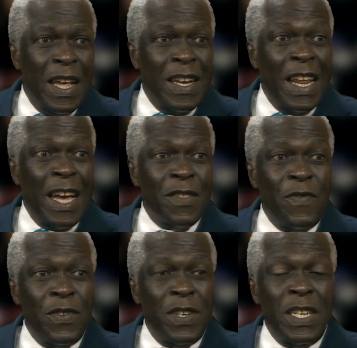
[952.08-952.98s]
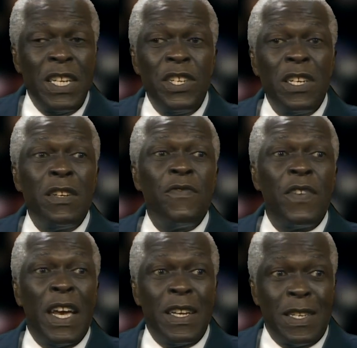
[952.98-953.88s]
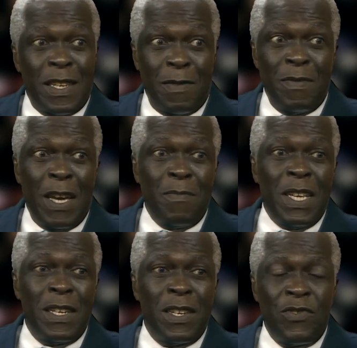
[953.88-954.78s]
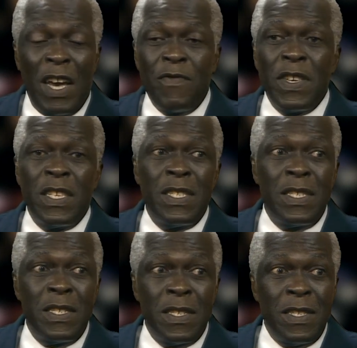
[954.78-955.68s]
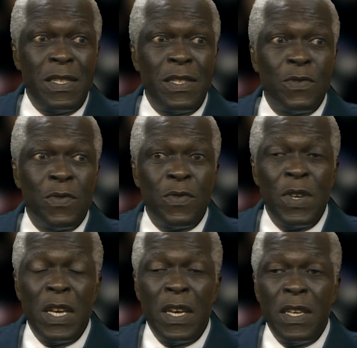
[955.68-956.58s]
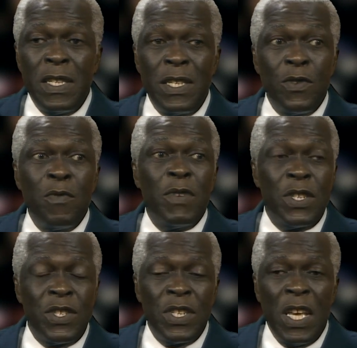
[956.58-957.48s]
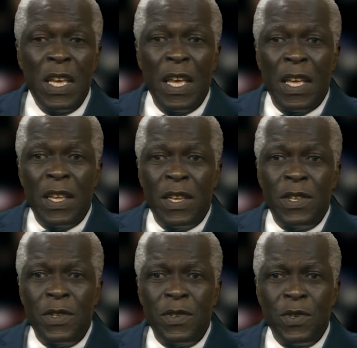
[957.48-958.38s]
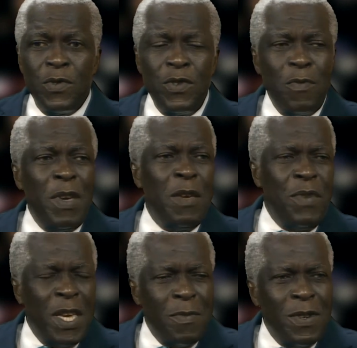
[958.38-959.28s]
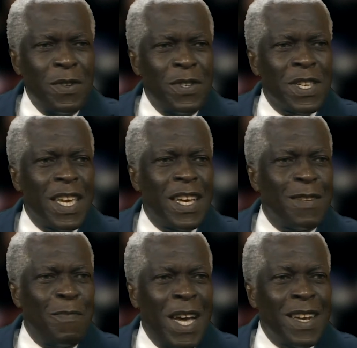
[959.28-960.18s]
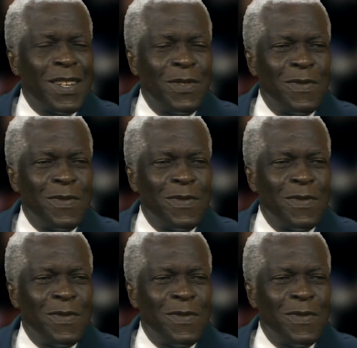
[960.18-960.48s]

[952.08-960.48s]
they asked for additional flights. I mean, the traffic is so much. So you may be able to get back to